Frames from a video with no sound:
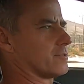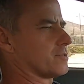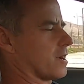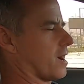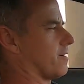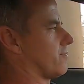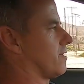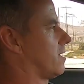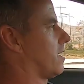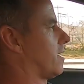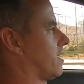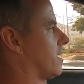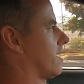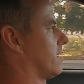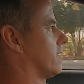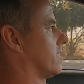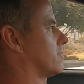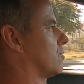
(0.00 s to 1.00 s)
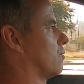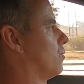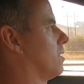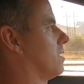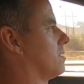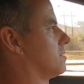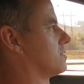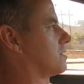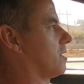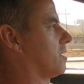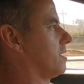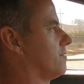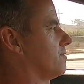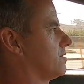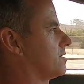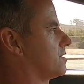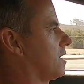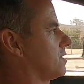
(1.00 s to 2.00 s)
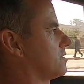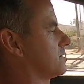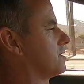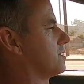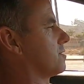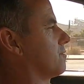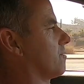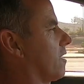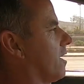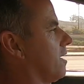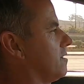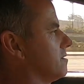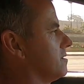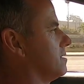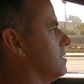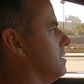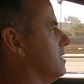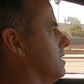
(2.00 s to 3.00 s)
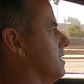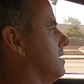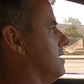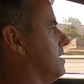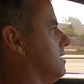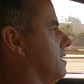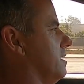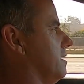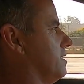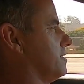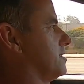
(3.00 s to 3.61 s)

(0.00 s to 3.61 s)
driving on air, like the wheels aren't even touching the ground.